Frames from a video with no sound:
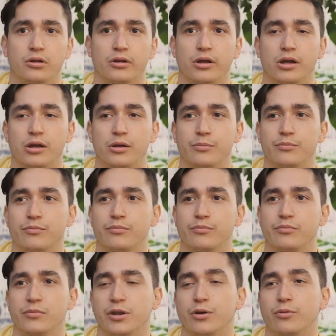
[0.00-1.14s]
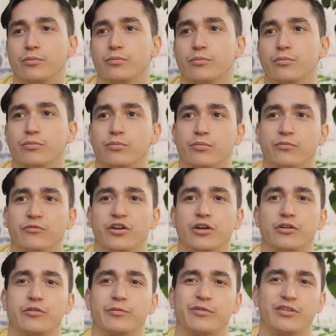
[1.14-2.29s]
Um, you know, very
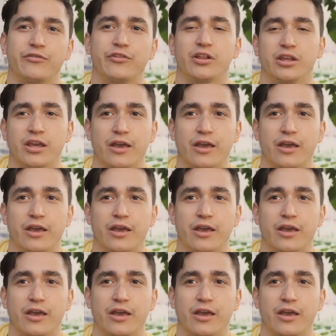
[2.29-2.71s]
specifically,